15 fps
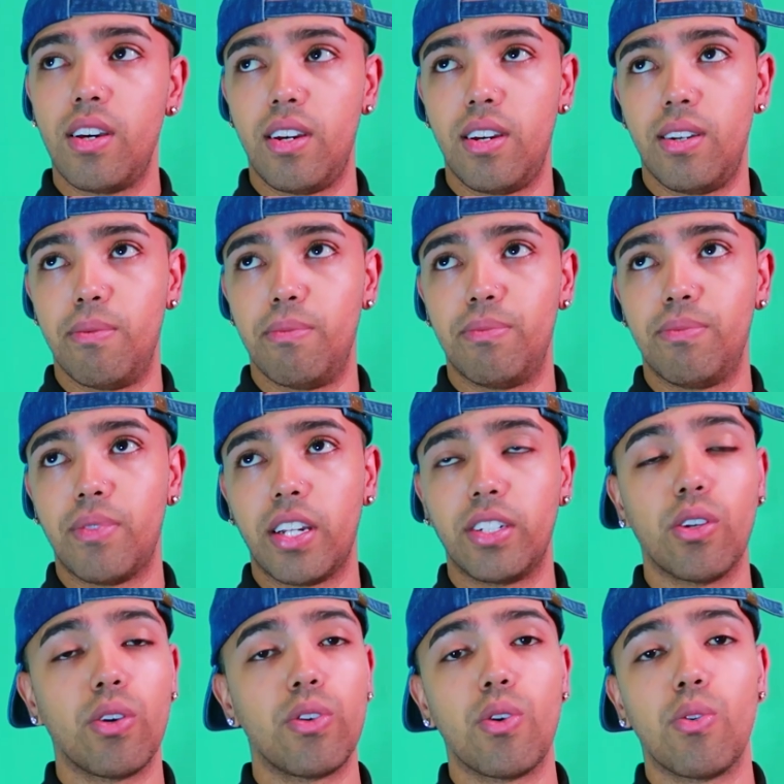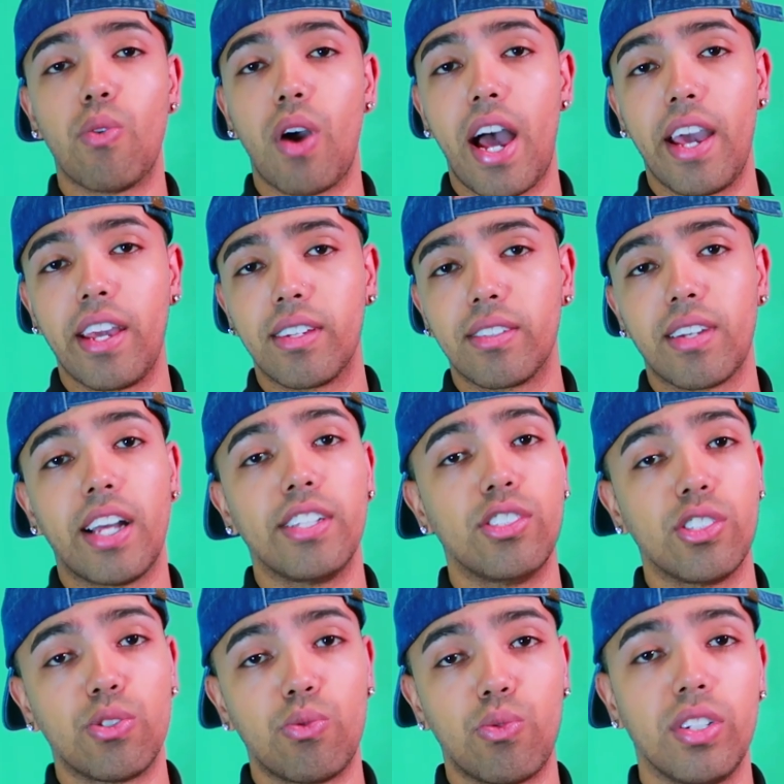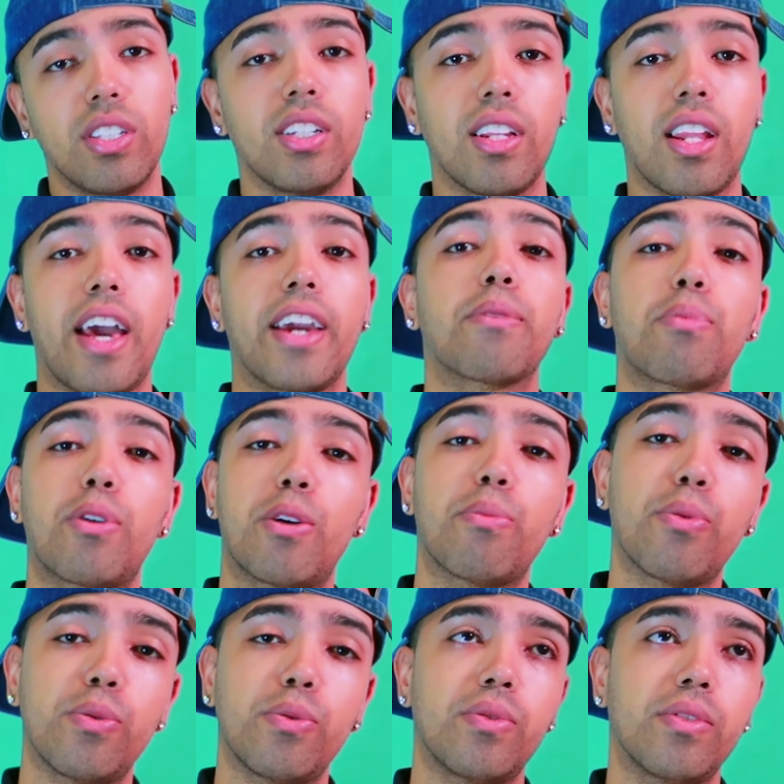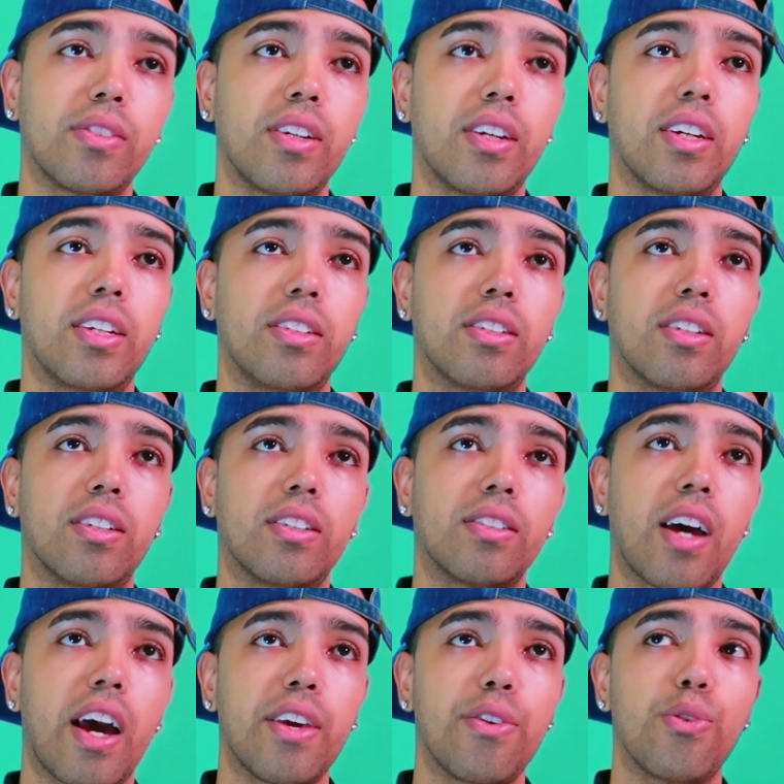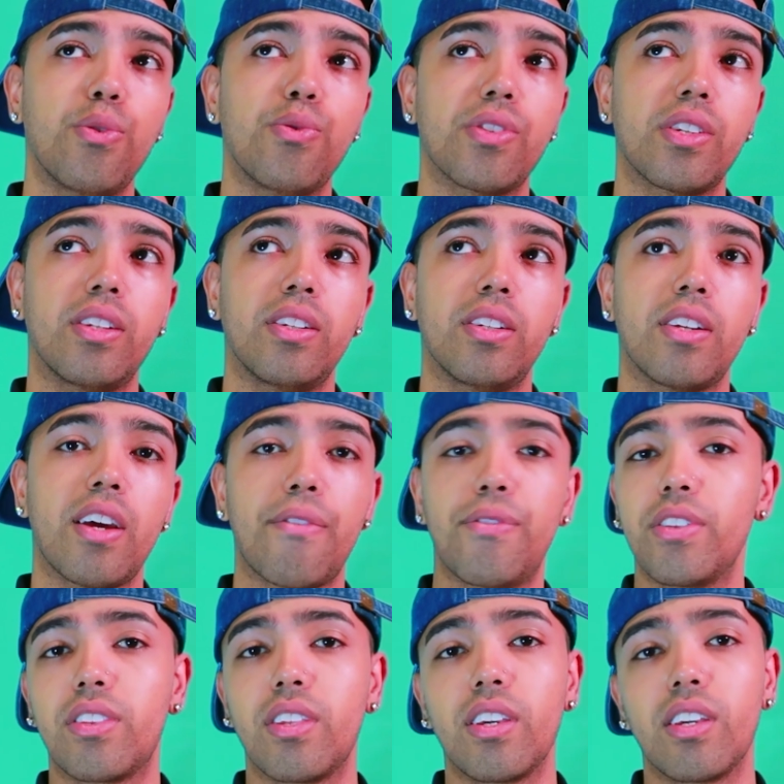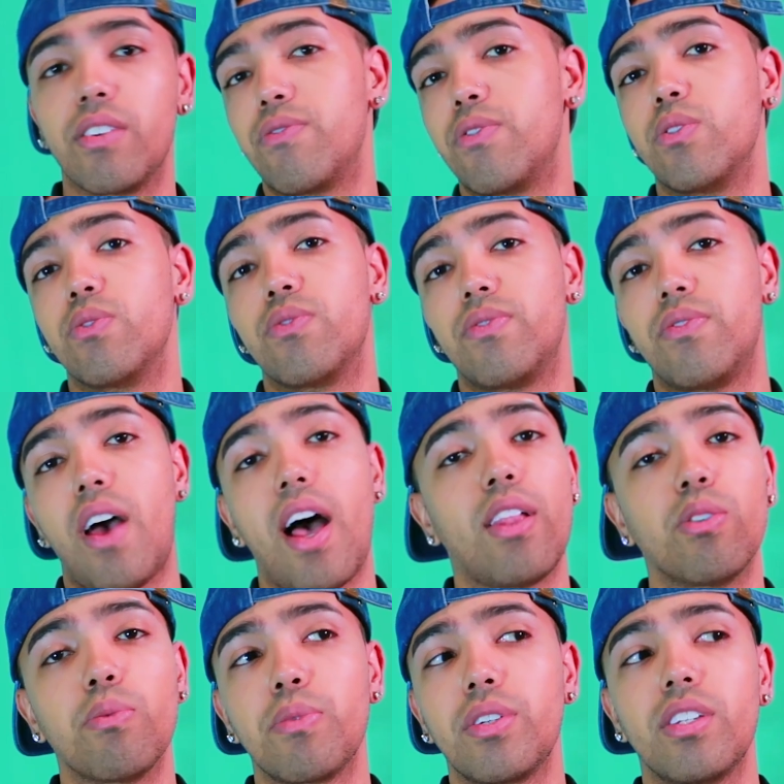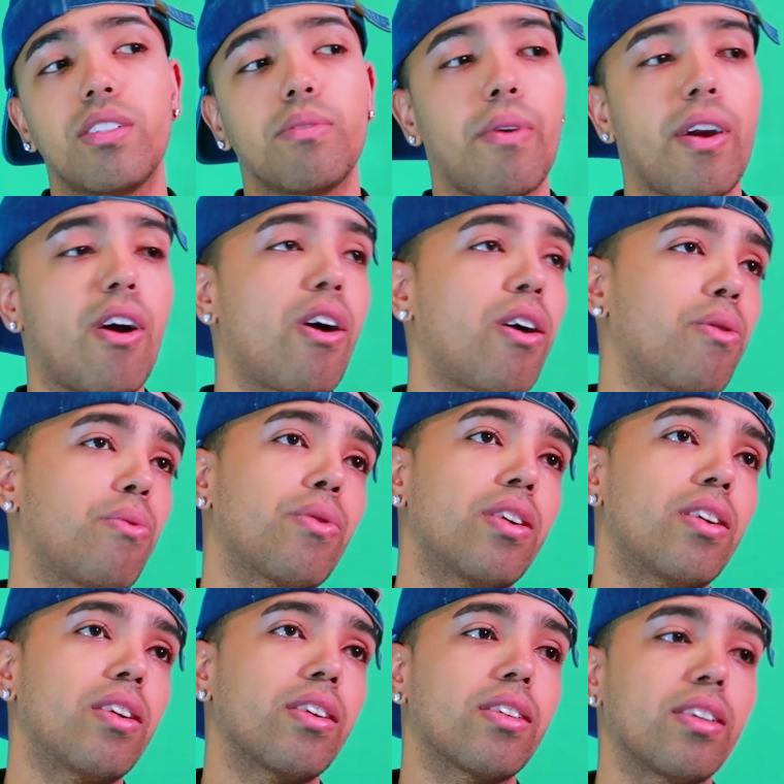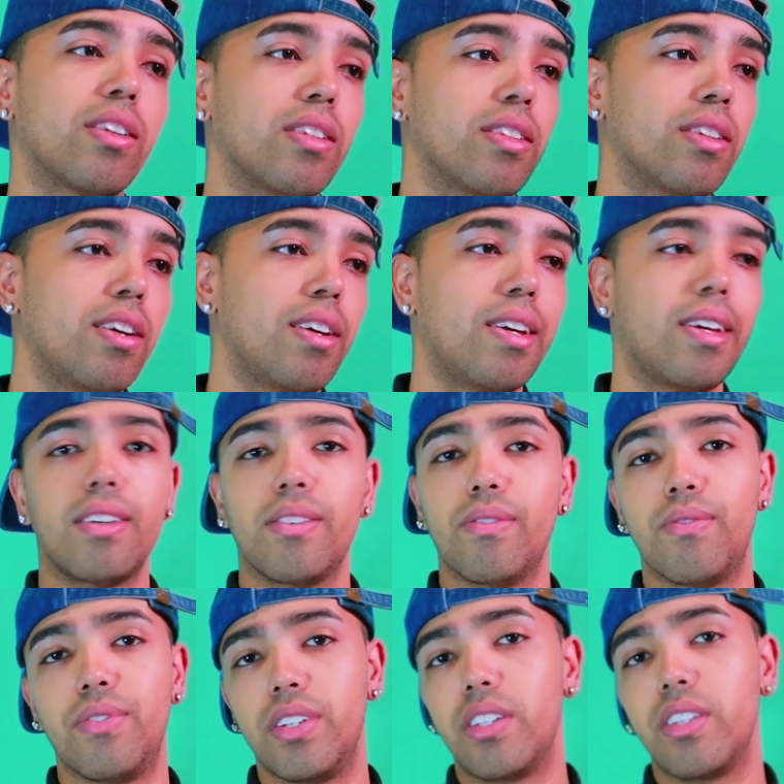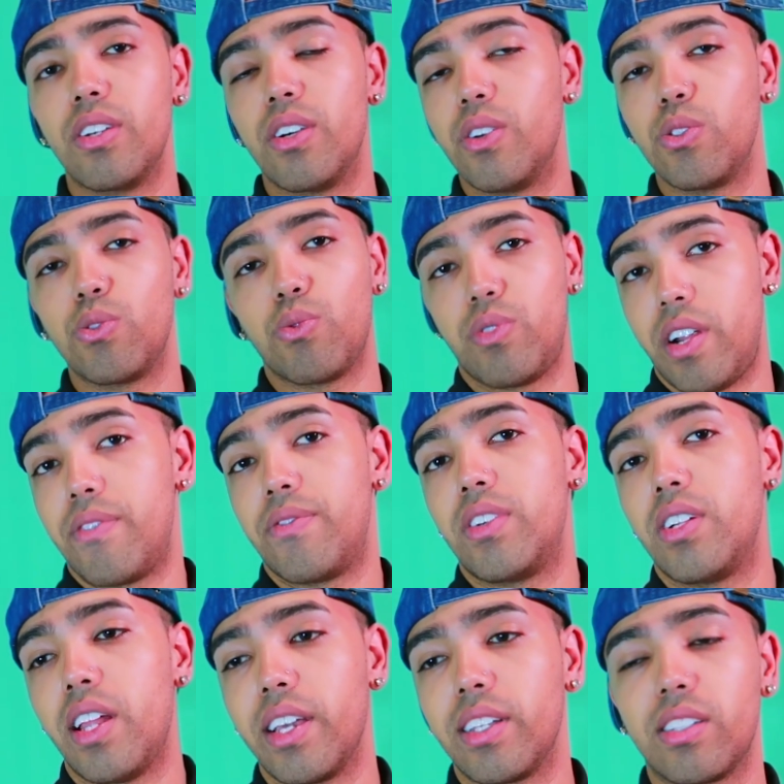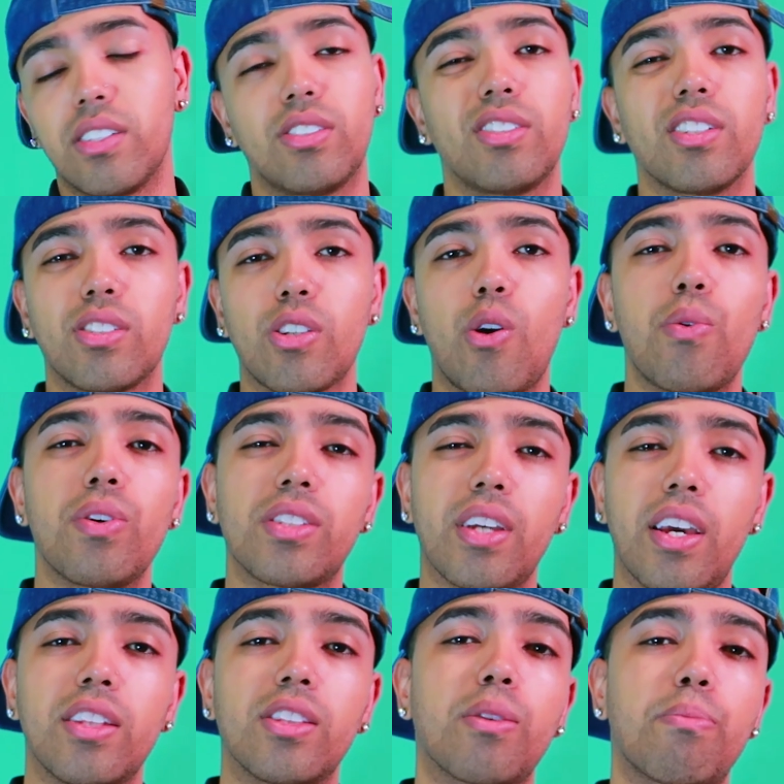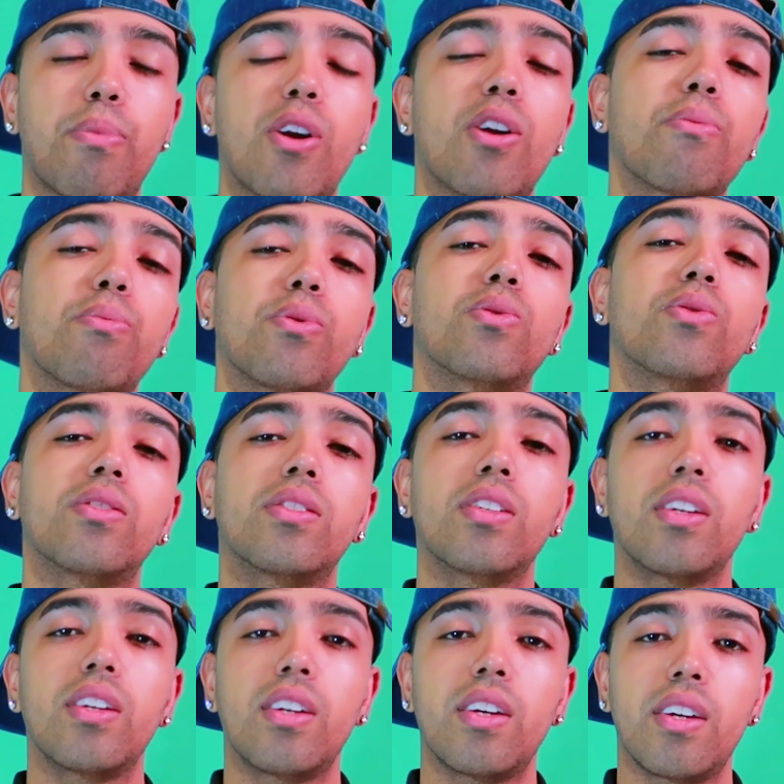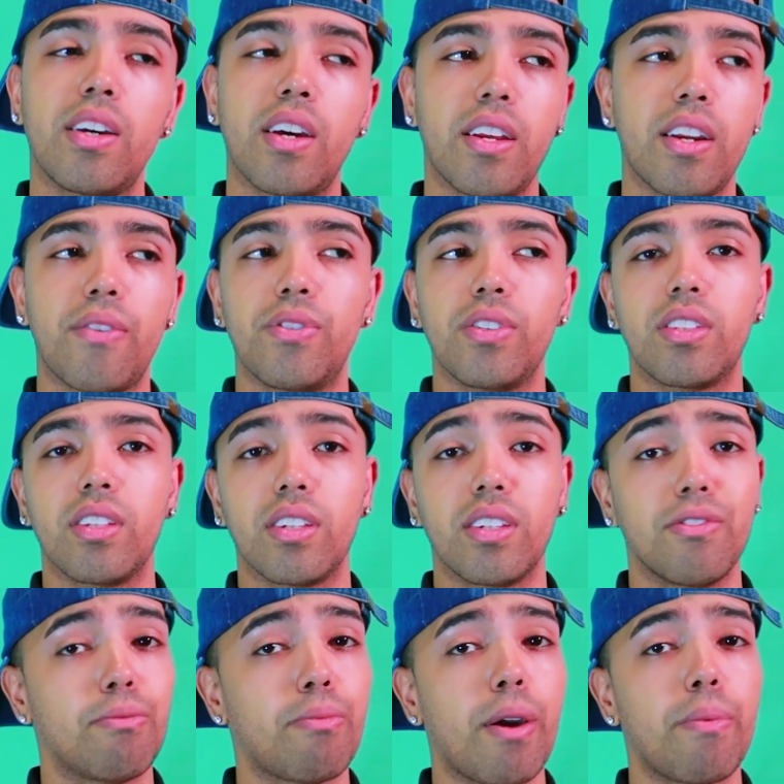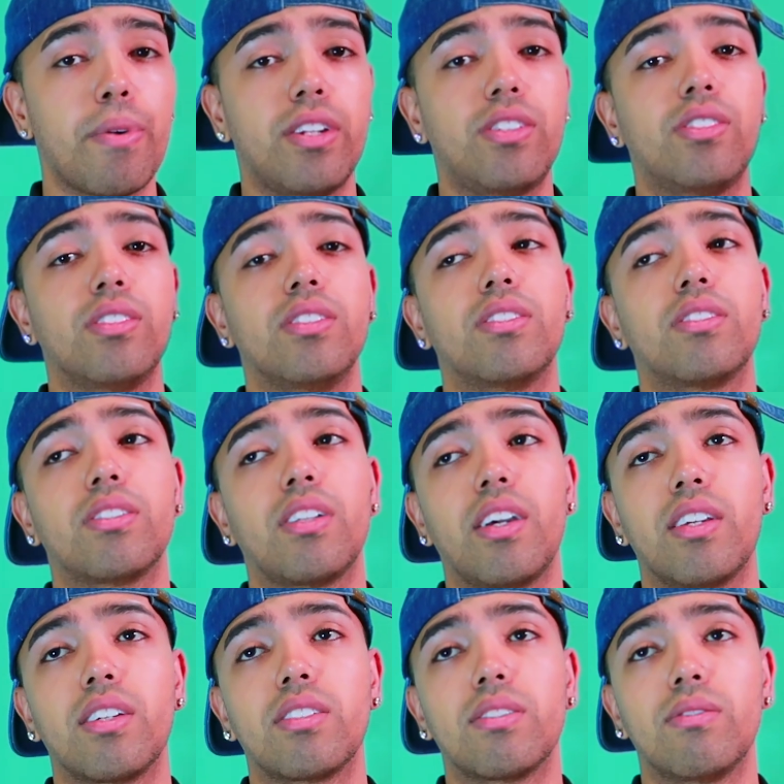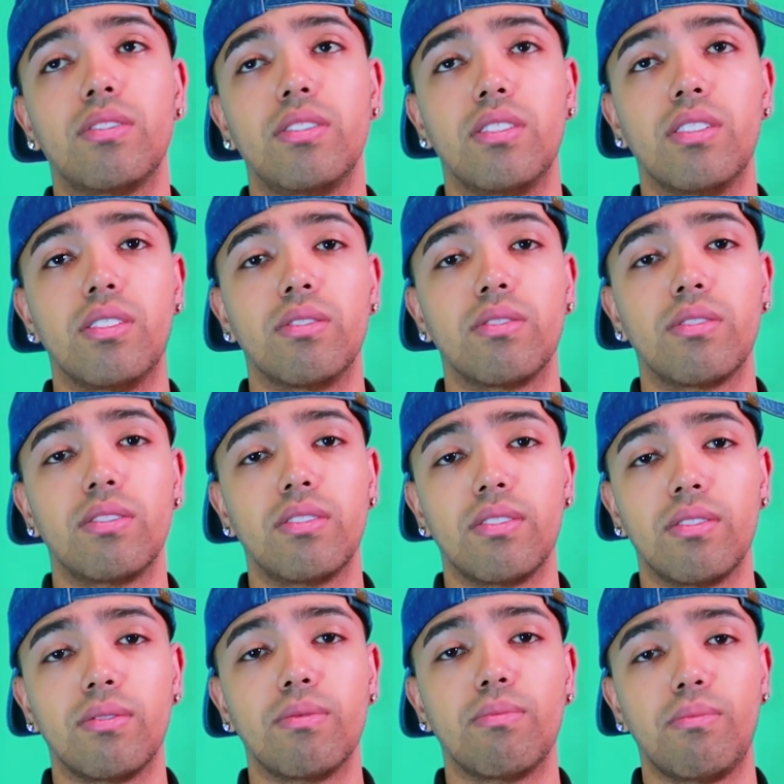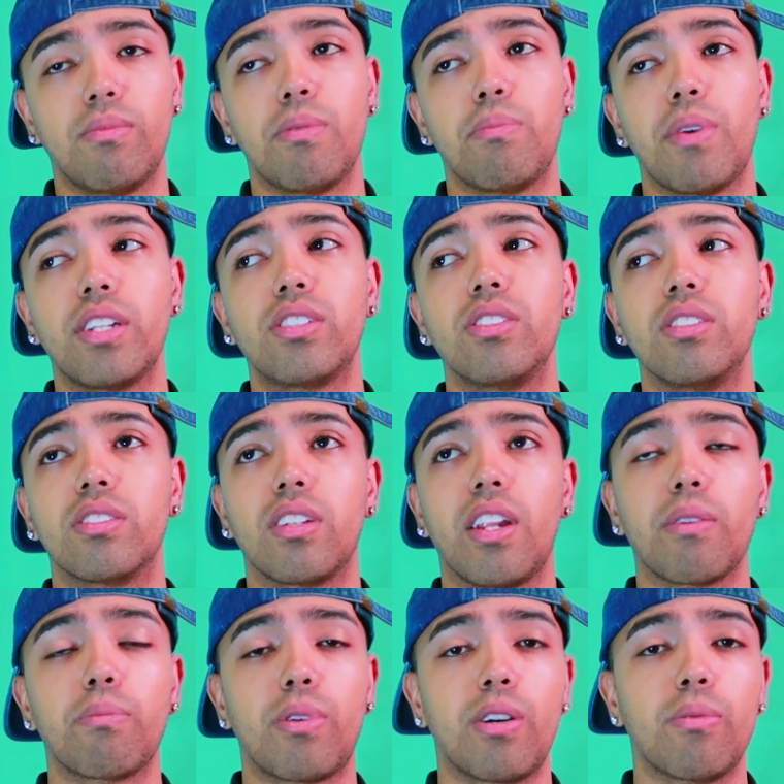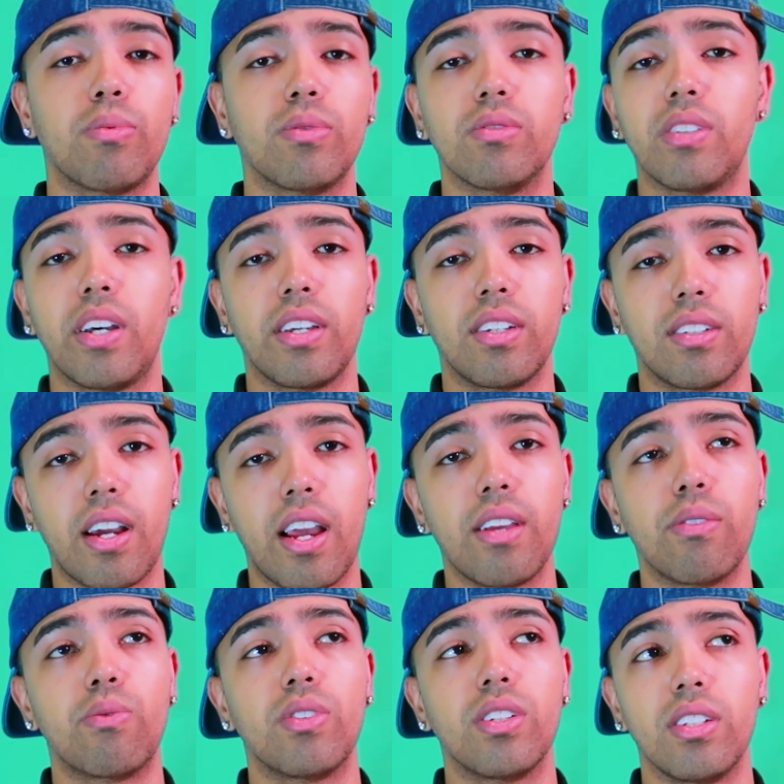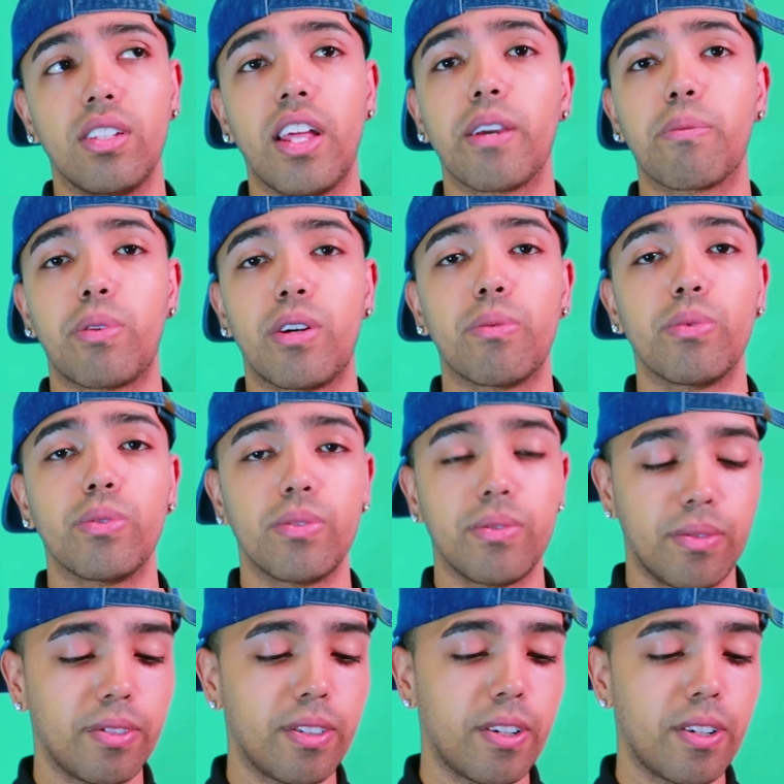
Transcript: I don't know why. I just really like purple, and I use it in everything. If you follow me in my artwork and videos, whatever, like, there's just always a hint of purple and everything. Even my bed sheets, like, you know, my bed sheets are like purple. Like, I really like purple.